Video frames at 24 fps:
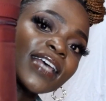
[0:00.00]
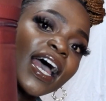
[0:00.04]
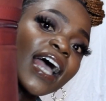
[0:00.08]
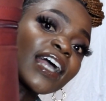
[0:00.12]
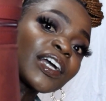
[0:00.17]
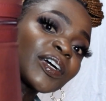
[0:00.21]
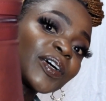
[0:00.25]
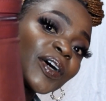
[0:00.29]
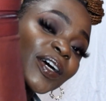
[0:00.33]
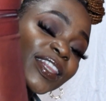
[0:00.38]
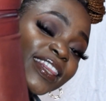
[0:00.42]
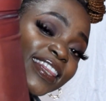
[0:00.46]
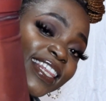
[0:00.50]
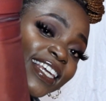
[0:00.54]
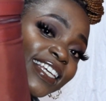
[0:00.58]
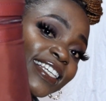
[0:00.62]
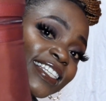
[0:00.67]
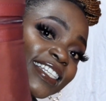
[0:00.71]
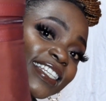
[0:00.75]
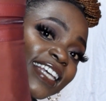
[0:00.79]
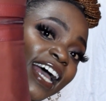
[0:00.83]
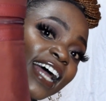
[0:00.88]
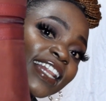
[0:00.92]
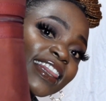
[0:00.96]
I got
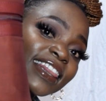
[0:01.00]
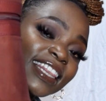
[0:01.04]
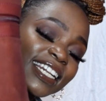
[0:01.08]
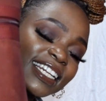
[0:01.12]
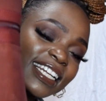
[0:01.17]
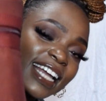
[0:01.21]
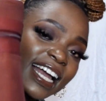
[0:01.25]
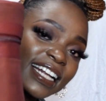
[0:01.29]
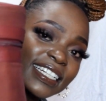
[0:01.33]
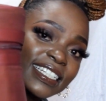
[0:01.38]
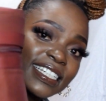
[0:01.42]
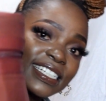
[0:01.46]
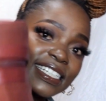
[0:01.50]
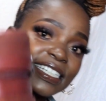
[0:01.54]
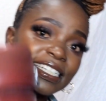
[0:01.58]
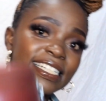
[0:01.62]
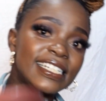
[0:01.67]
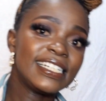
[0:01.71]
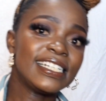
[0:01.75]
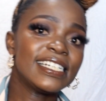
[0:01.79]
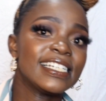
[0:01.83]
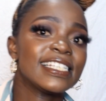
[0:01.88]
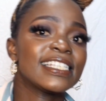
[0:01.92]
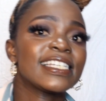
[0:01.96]
these at 300
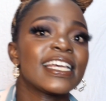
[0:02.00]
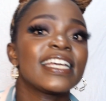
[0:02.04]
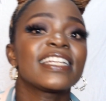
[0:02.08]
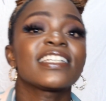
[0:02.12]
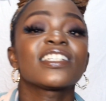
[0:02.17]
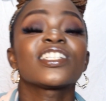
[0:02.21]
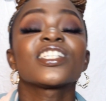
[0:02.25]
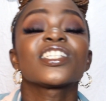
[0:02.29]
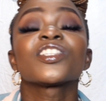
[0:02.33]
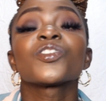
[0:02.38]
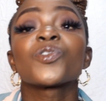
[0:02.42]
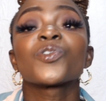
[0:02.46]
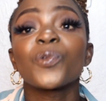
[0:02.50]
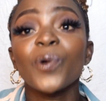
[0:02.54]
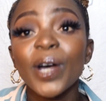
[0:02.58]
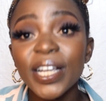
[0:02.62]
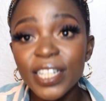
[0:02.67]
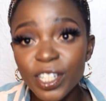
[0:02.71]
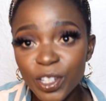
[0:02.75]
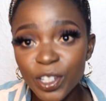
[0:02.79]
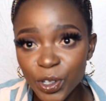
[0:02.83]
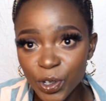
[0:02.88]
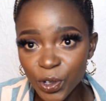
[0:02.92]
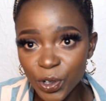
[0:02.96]
shillings and it is
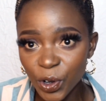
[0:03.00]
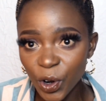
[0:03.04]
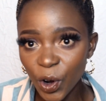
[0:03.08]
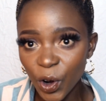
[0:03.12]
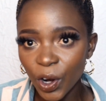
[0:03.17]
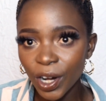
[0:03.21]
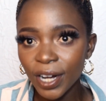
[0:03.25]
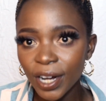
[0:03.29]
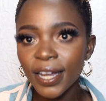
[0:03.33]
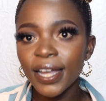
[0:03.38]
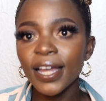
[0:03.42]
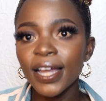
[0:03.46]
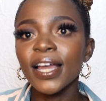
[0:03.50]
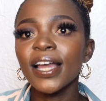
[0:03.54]
quite strong.